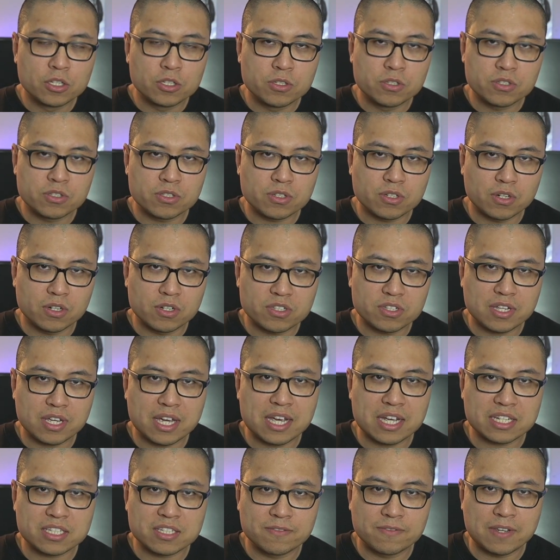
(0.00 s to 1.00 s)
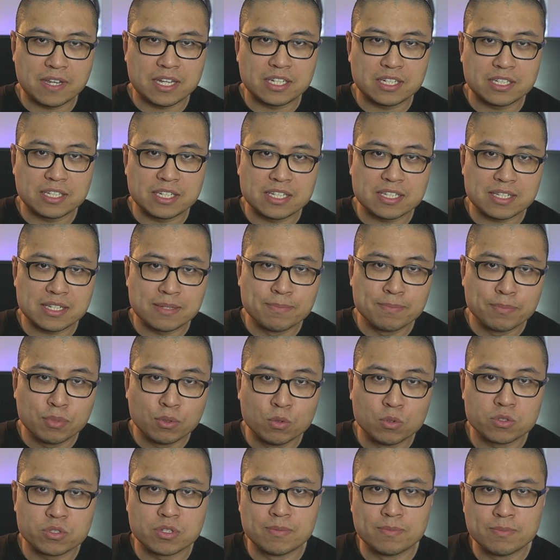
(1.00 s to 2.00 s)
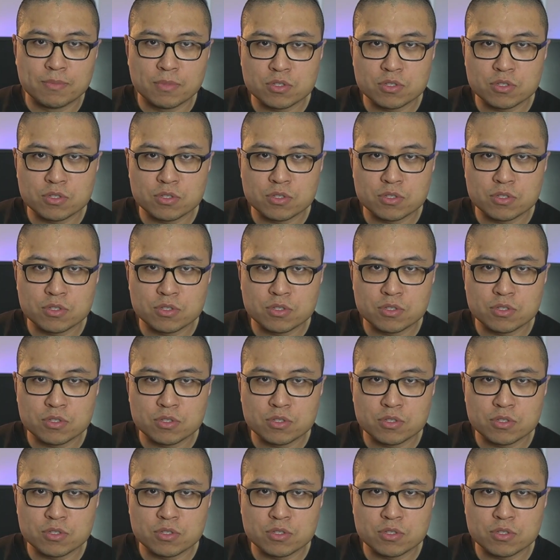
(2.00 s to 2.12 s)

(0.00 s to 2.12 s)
you start to activate these important